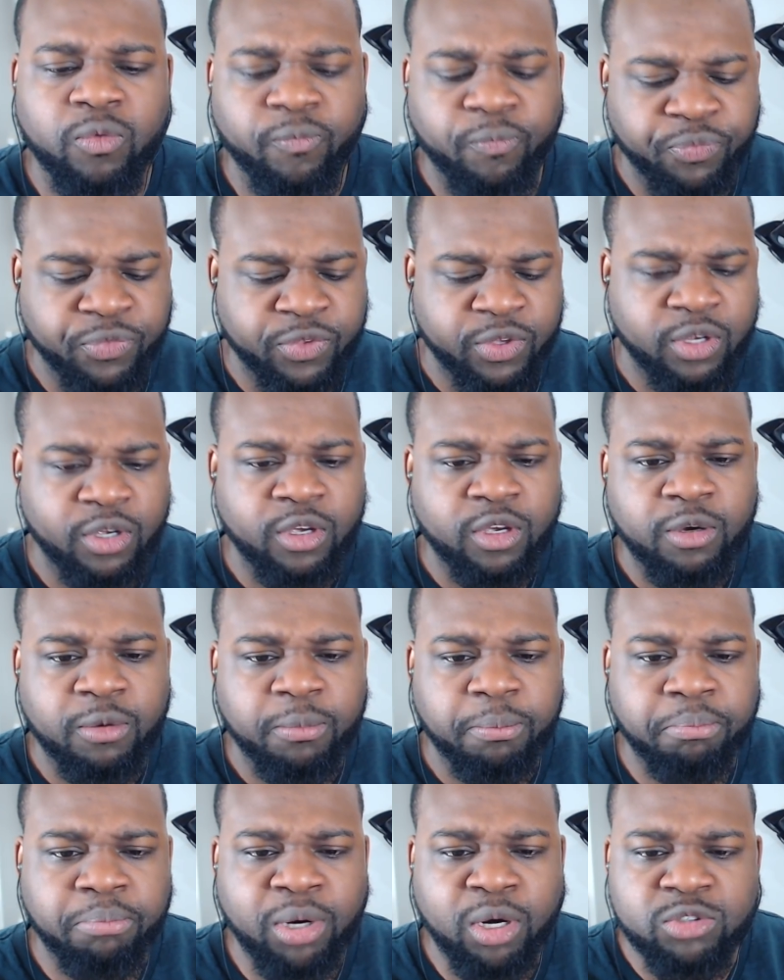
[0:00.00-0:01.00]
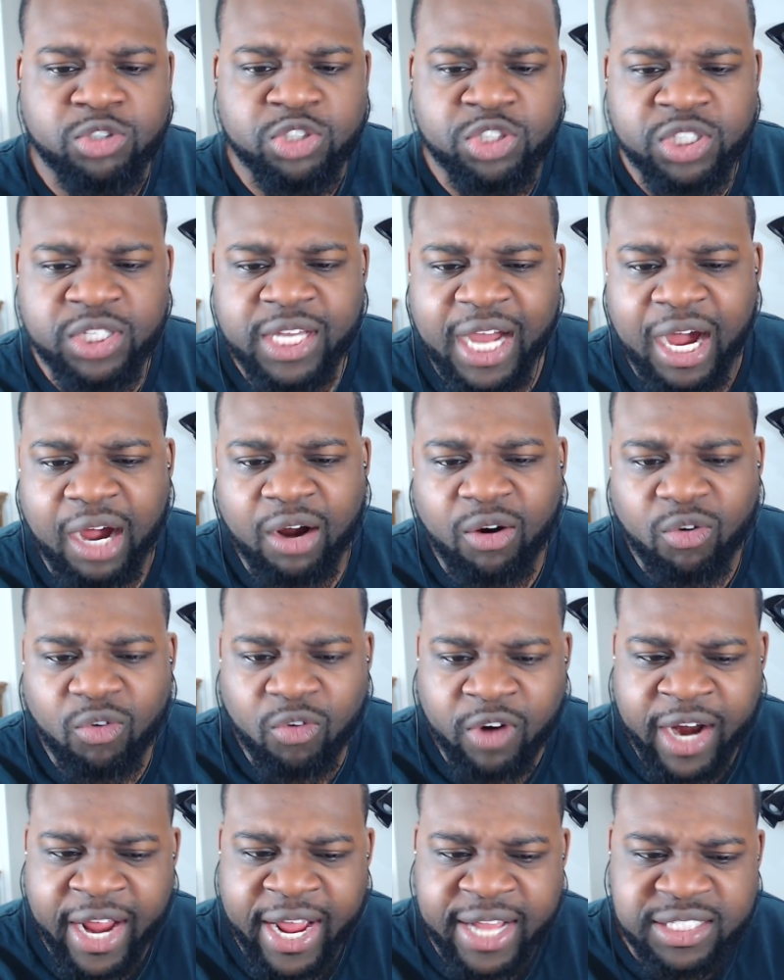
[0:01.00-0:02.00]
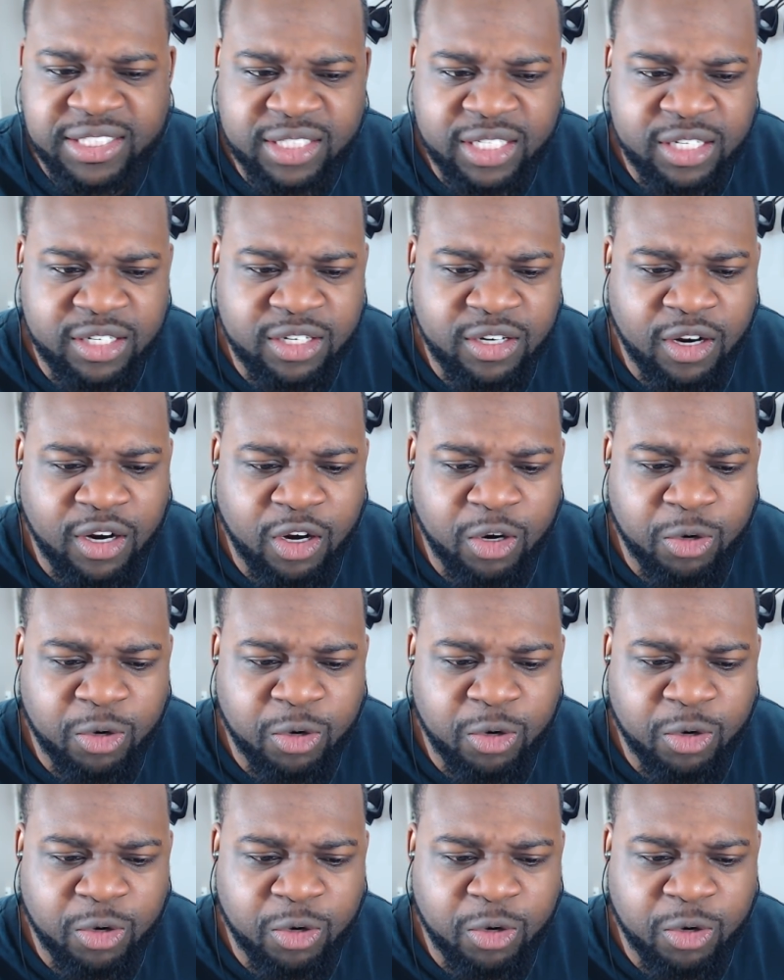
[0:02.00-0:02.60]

I... Bro, she got rats in her